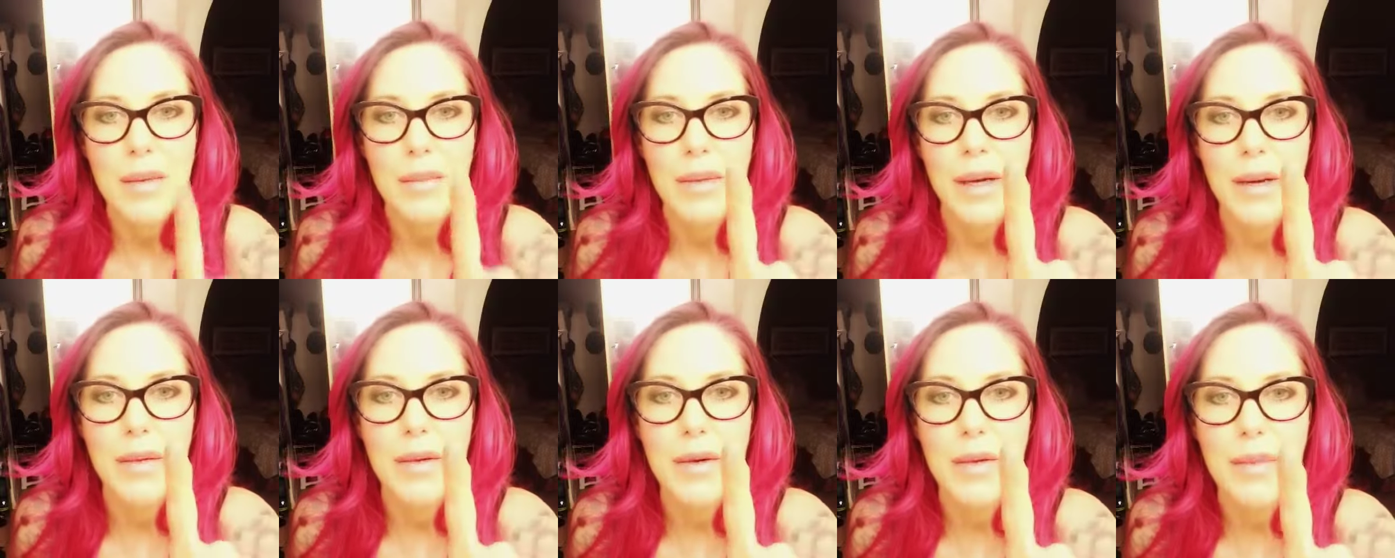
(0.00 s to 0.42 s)

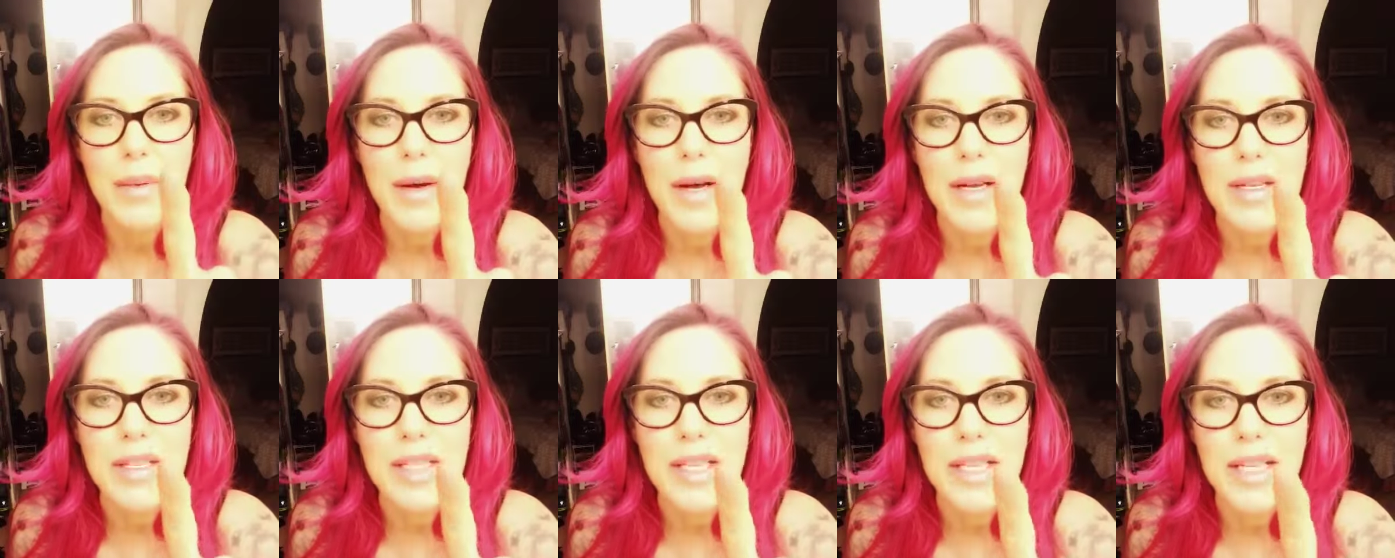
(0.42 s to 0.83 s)
But I'm going to
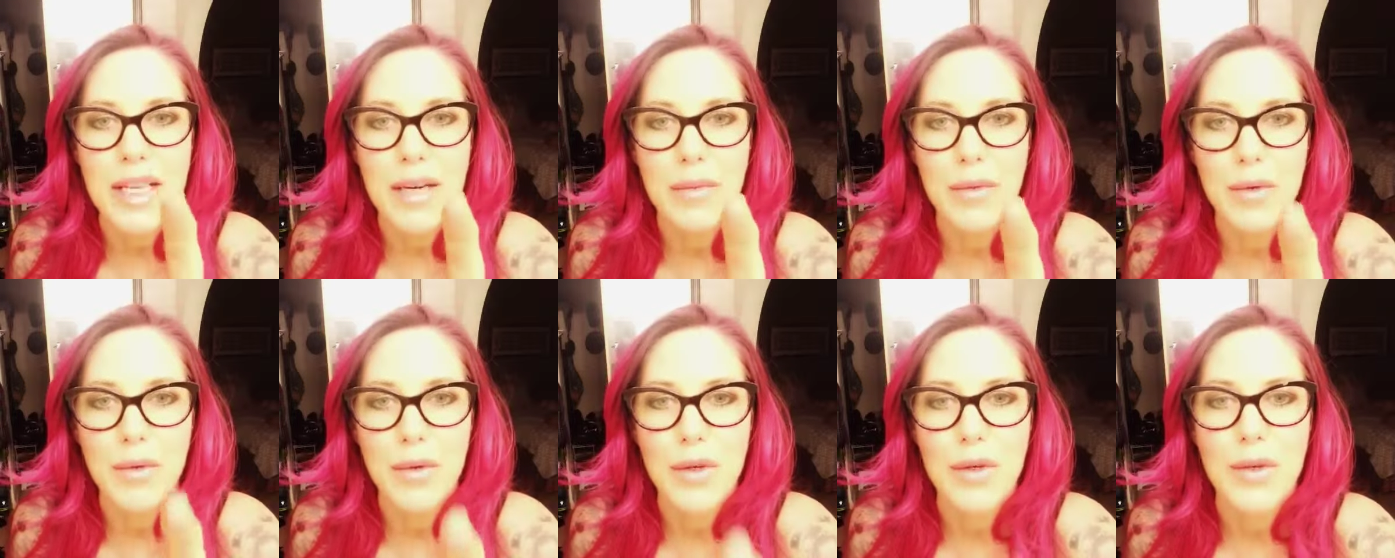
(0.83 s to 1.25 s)
pause the
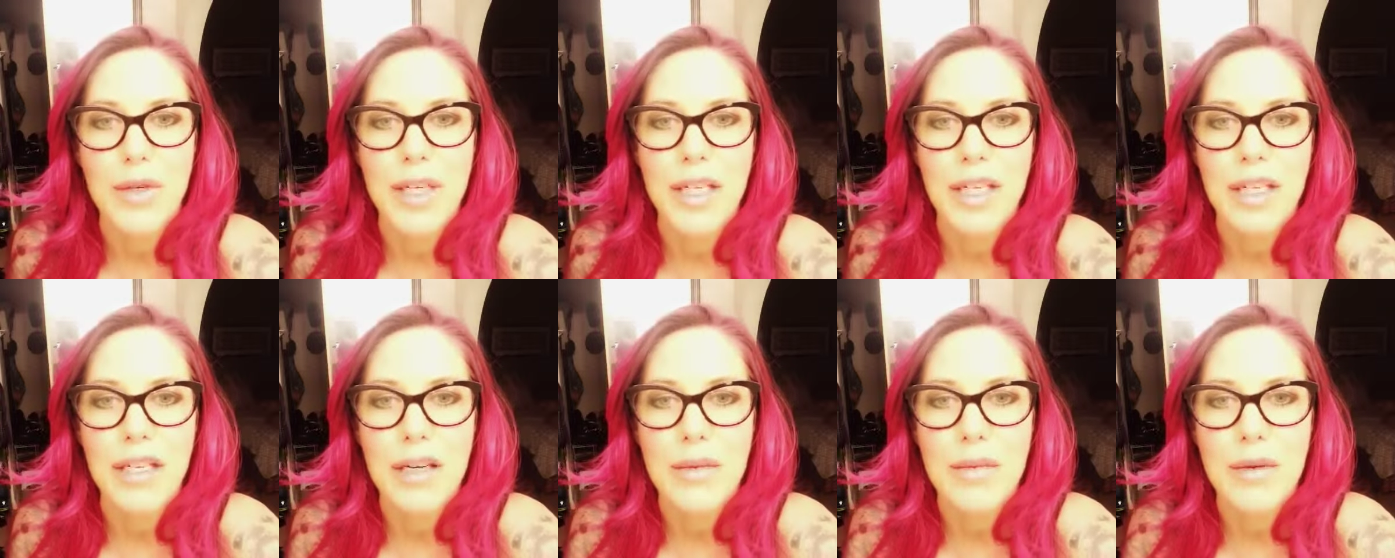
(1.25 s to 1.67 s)
camera real
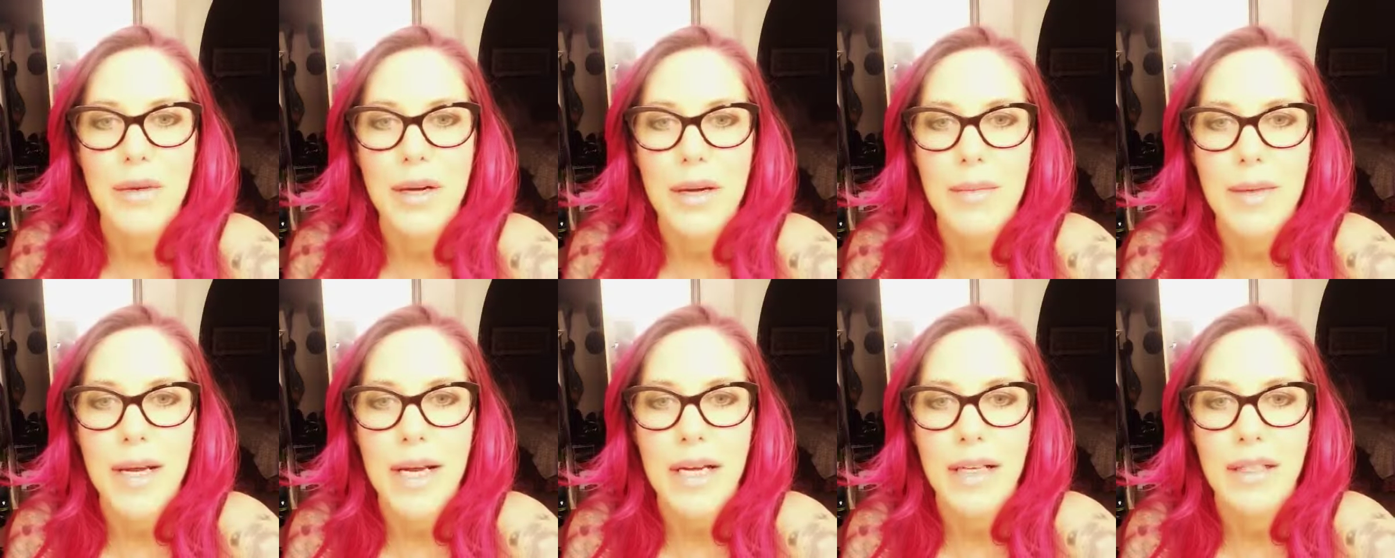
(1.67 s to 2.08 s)
quick and I'll be
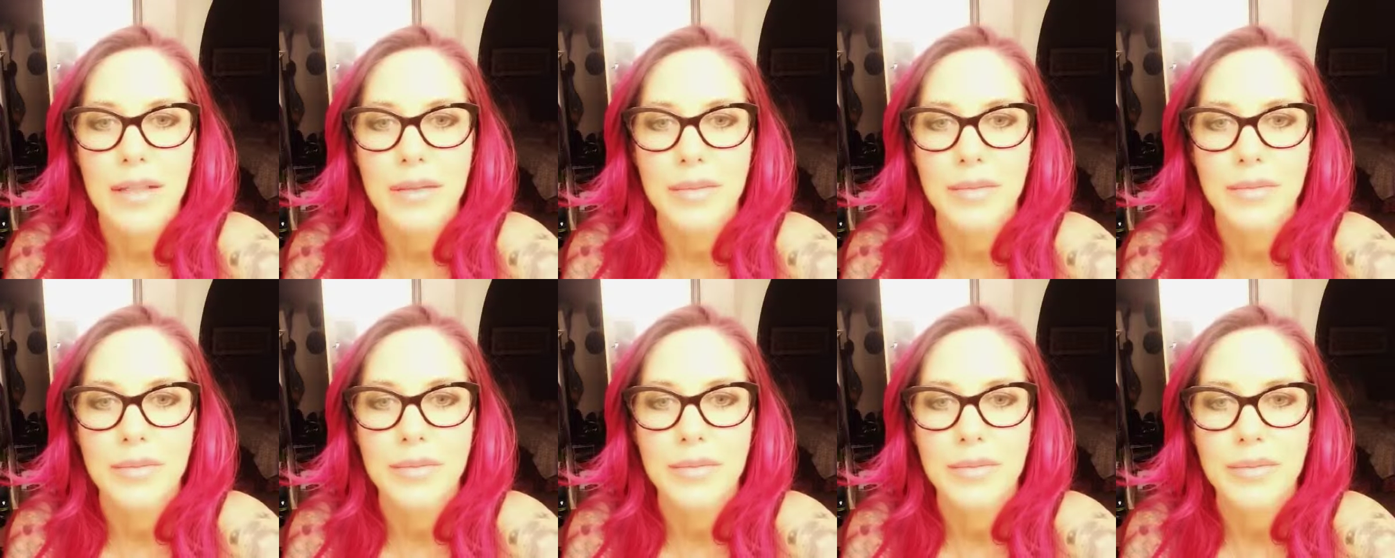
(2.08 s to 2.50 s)
right back.
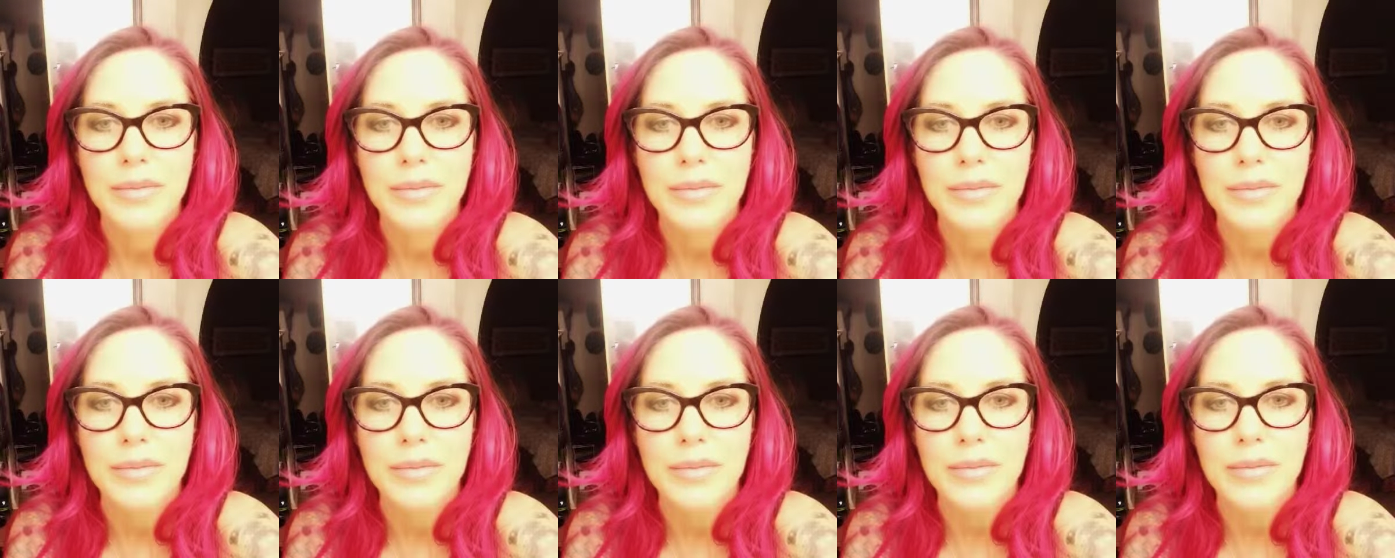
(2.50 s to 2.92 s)

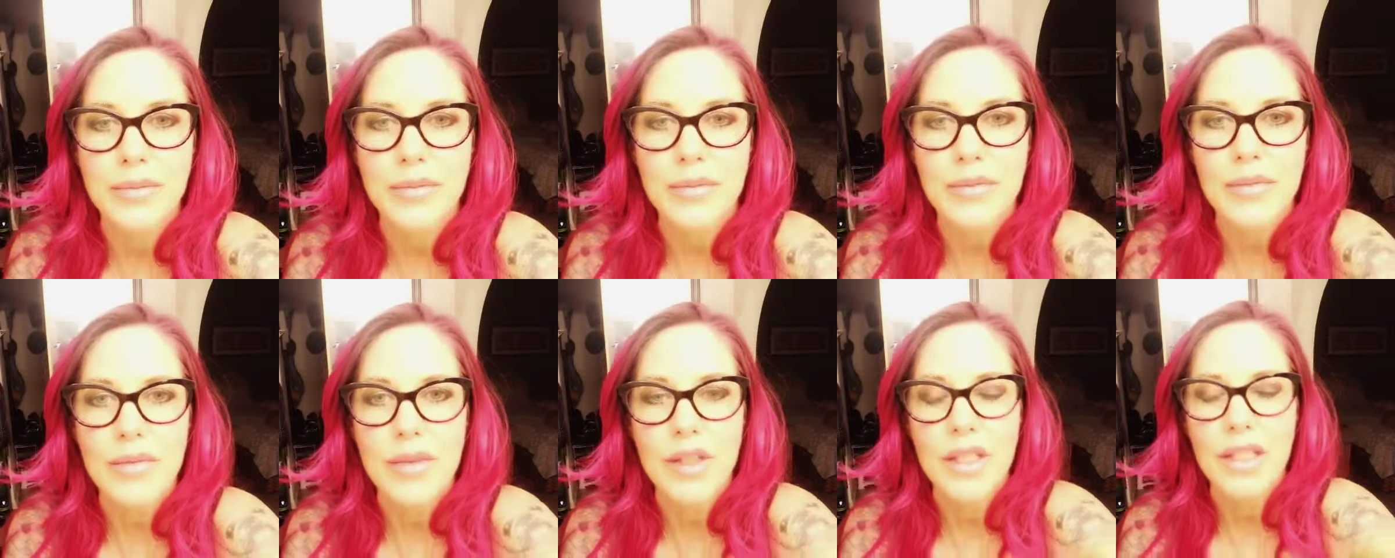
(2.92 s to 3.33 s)

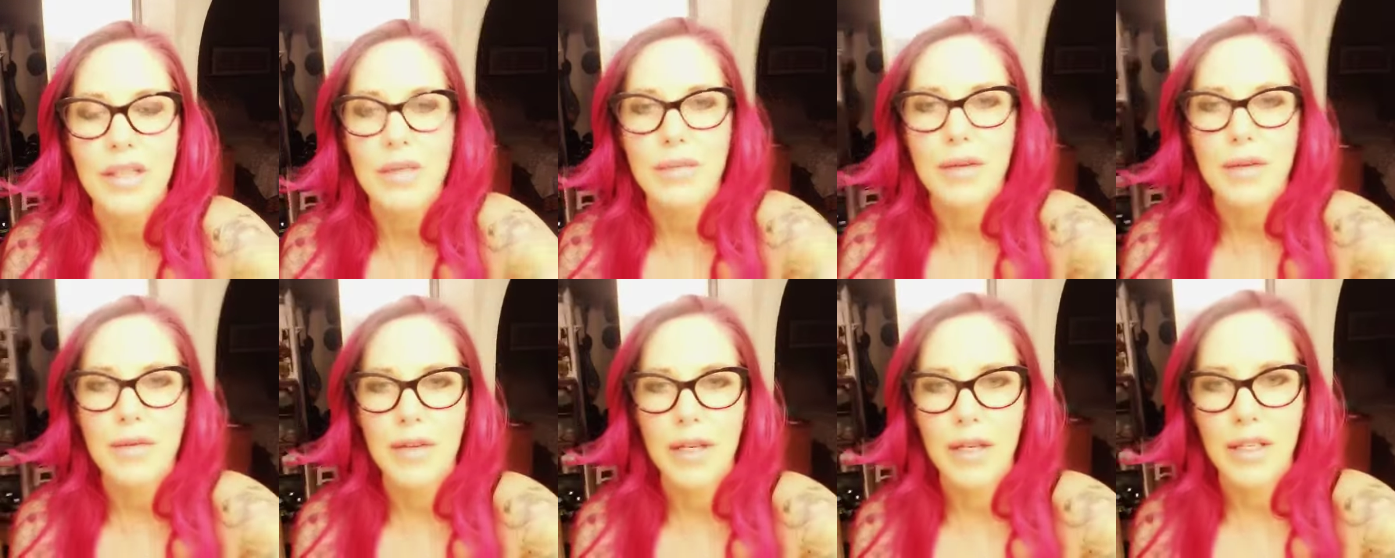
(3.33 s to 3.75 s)
Or
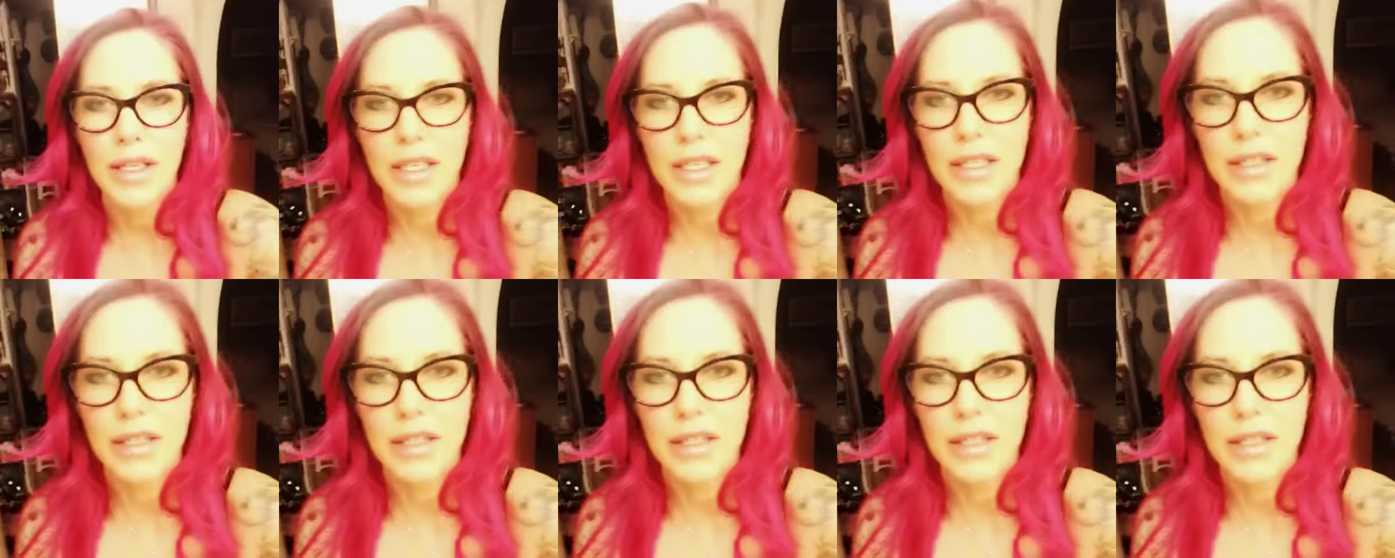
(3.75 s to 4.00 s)
maybe